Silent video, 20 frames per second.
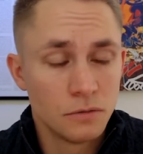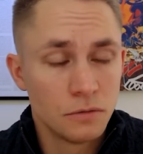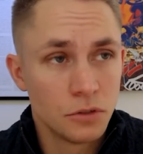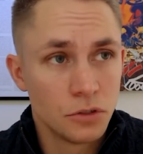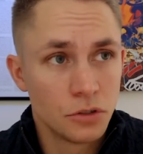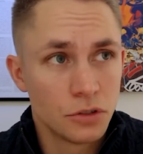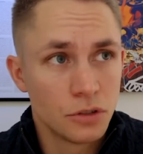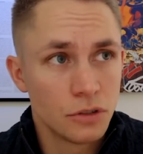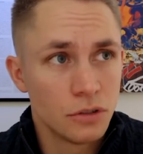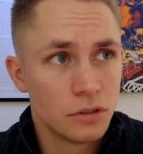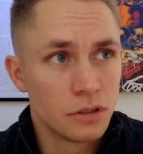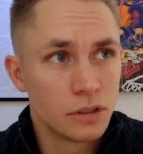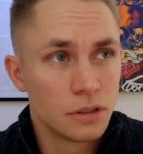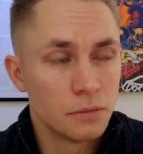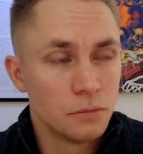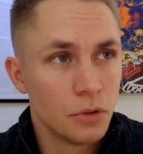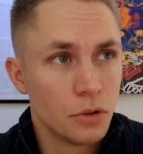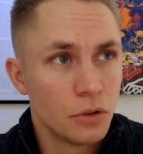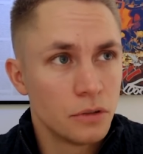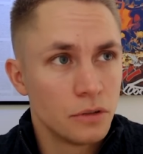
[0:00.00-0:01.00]
for sure, it's
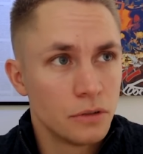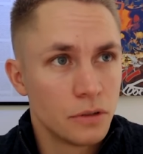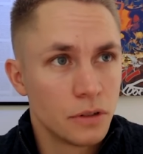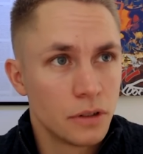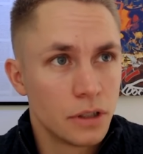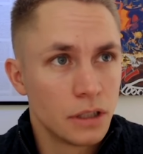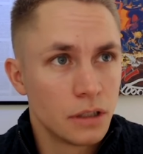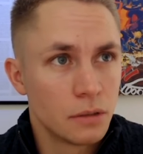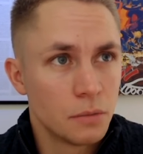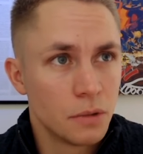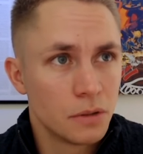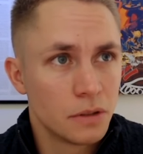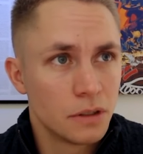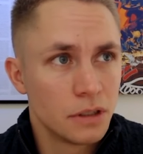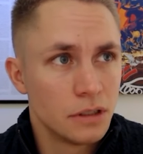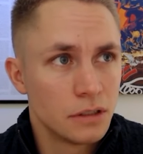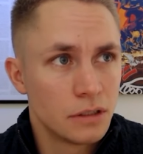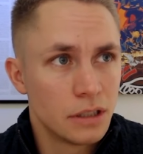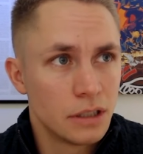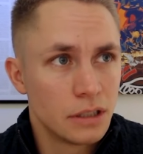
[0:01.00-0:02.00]
important to think about
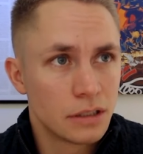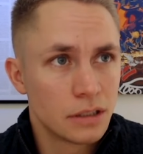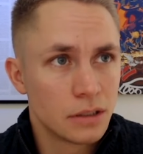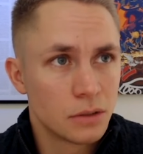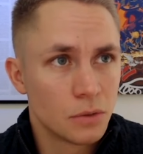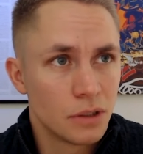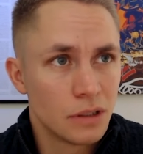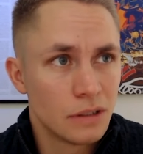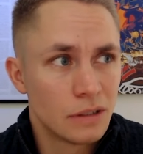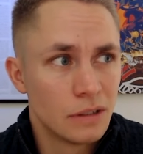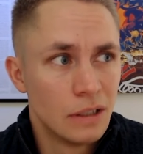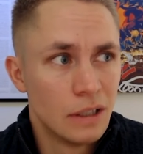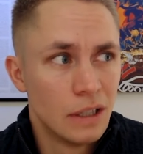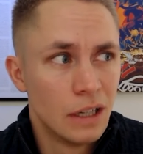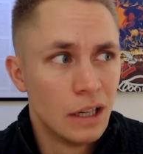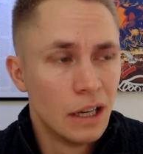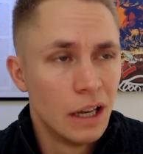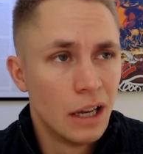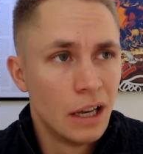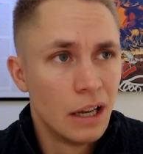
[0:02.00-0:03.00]
these things as well.
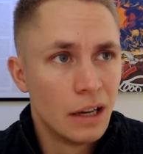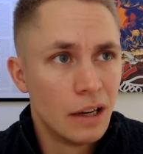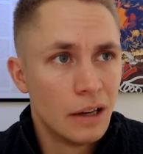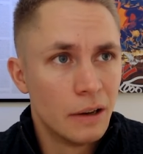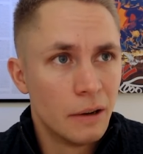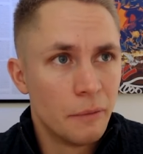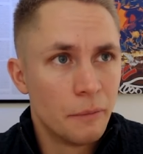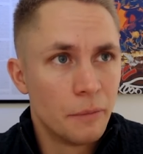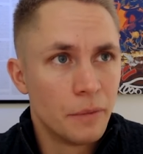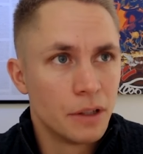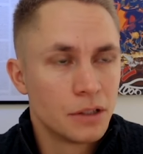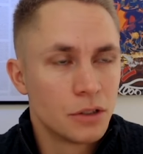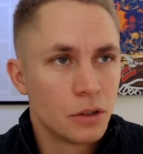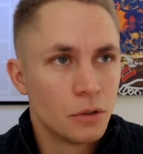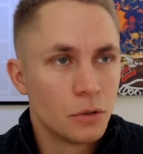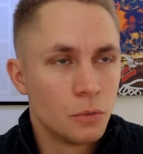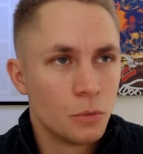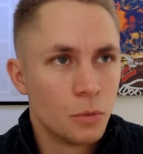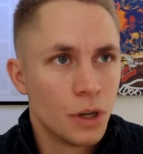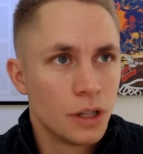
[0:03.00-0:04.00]
Um, so uh,
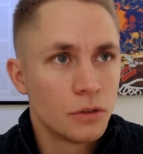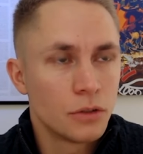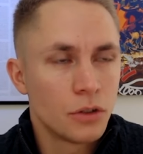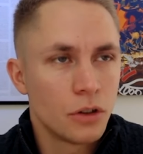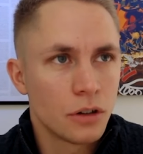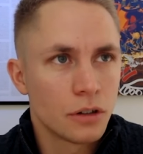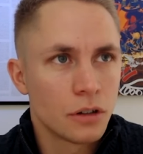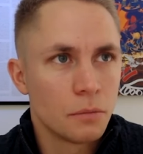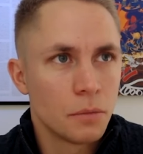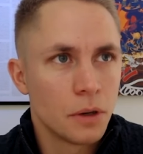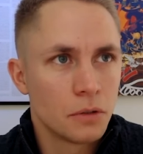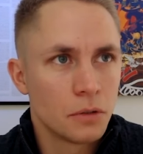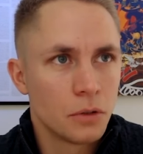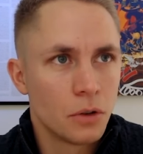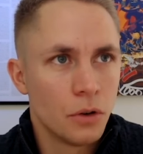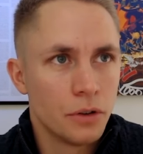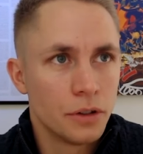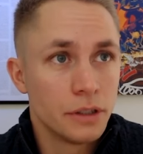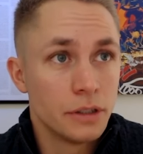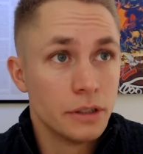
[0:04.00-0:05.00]
when talking about
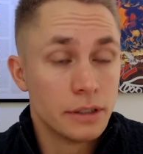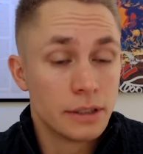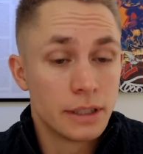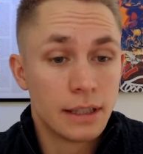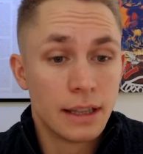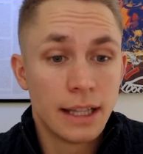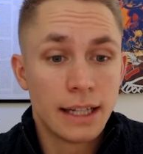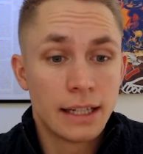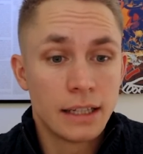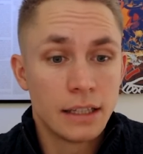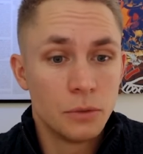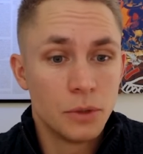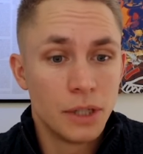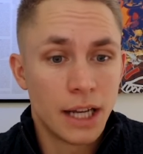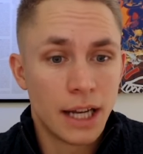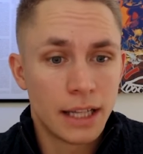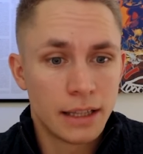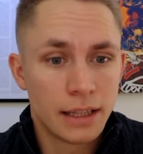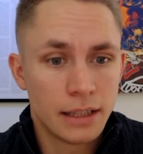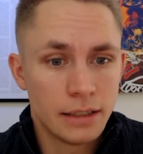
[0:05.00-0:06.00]
ordinals, and lately we
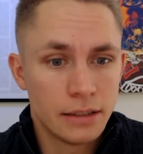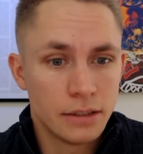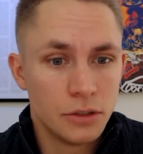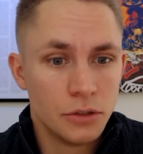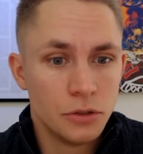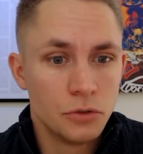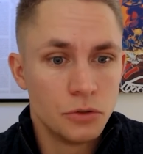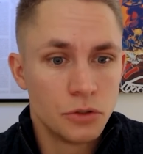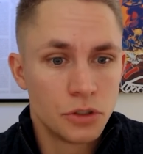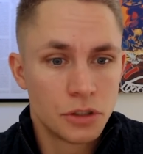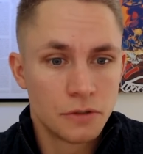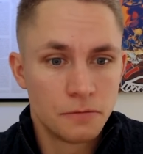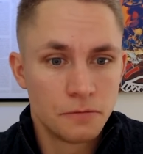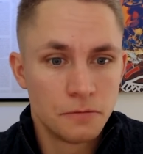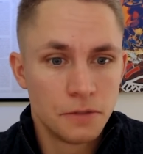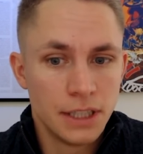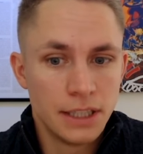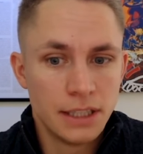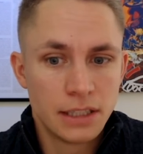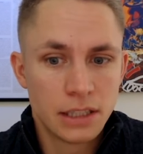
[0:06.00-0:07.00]
had these huge
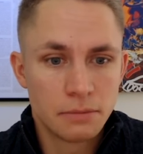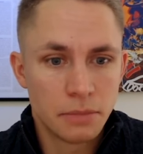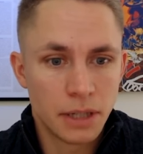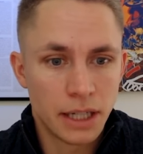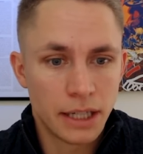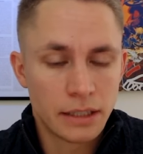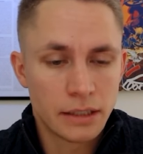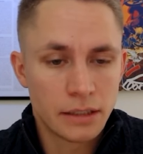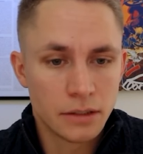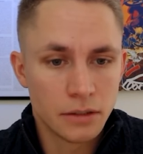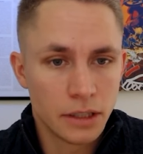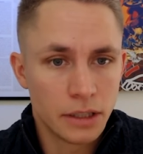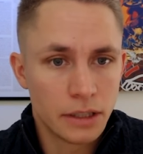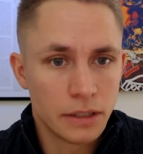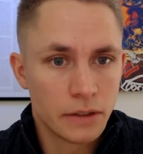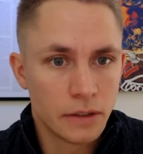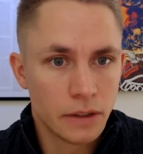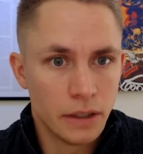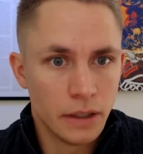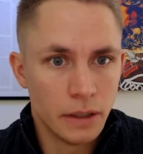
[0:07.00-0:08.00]
fee spikes,
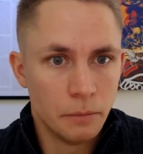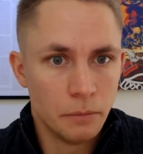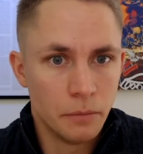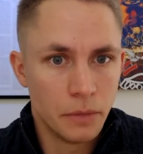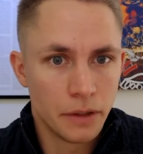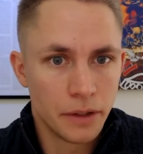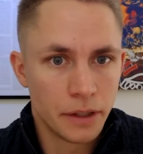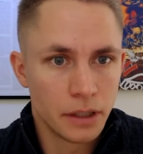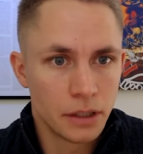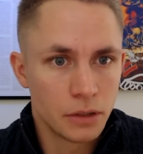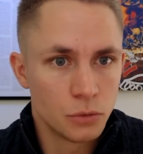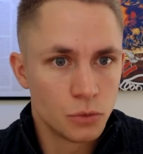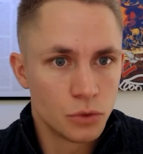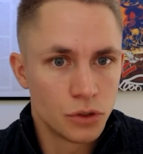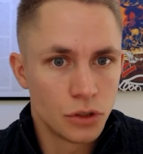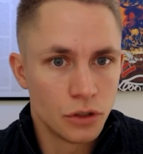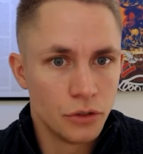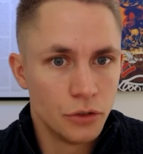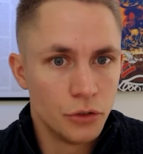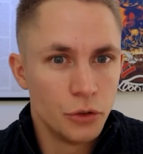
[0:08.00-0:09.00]
right? Um, I think it was
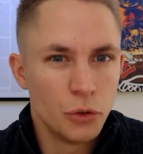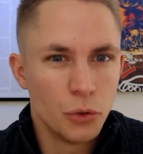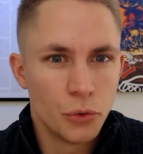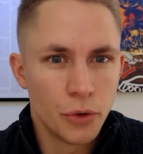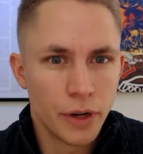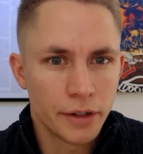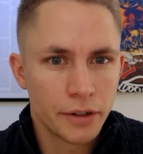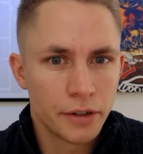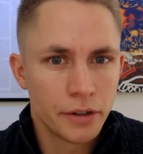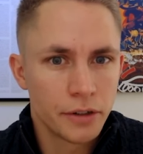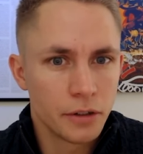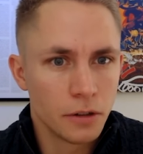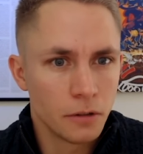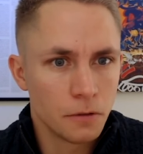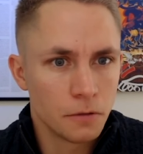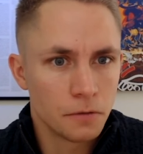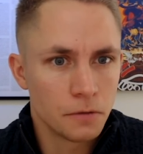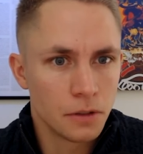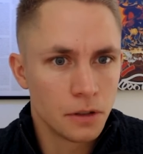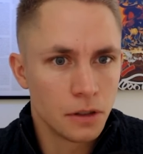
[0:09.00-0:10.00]
a new record
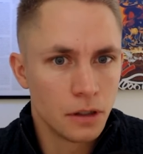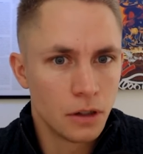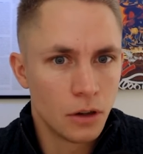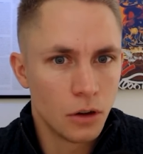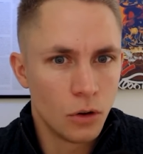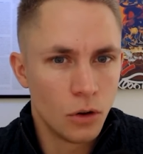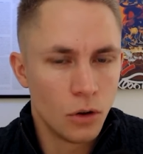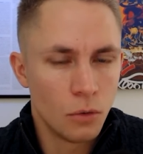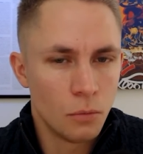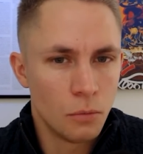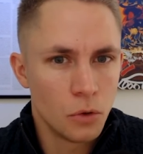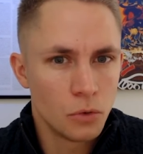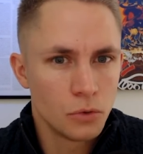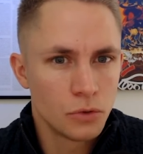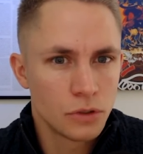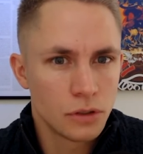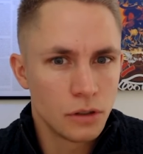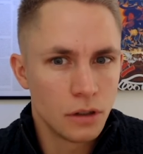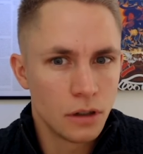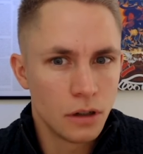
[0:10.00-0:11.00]
of uh,
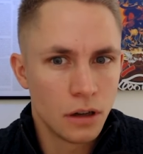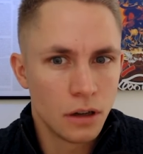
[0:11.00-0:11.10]
almost uh,